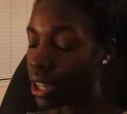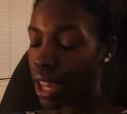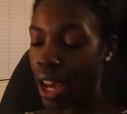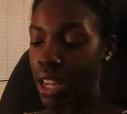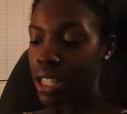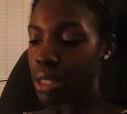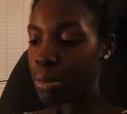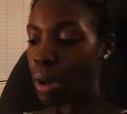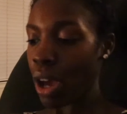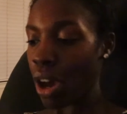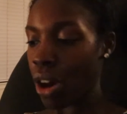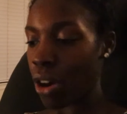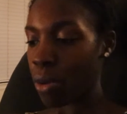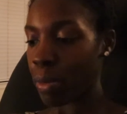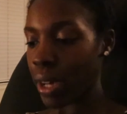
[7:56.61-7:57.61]
yeah, I just been
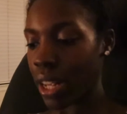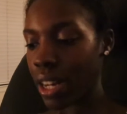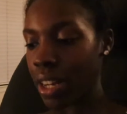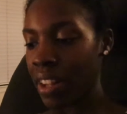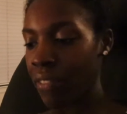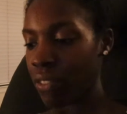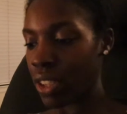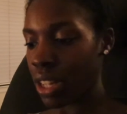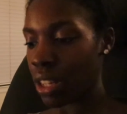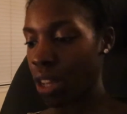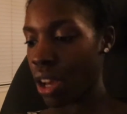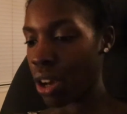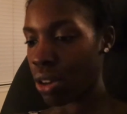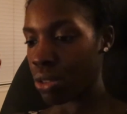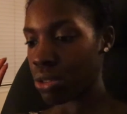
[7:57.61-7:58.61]
home editing
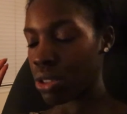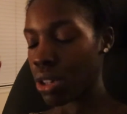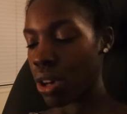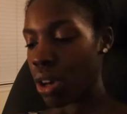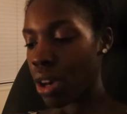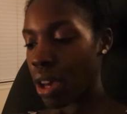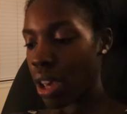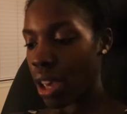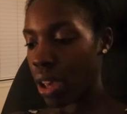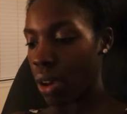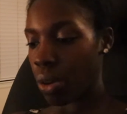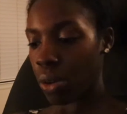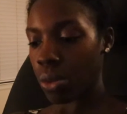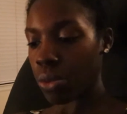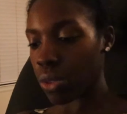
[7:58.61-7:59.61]
videos
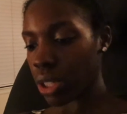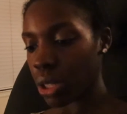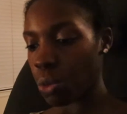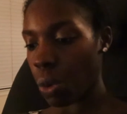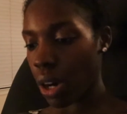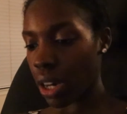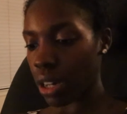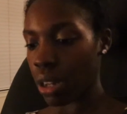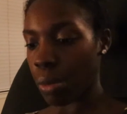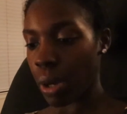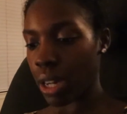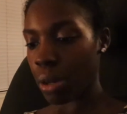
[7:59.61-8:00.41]
and really working on my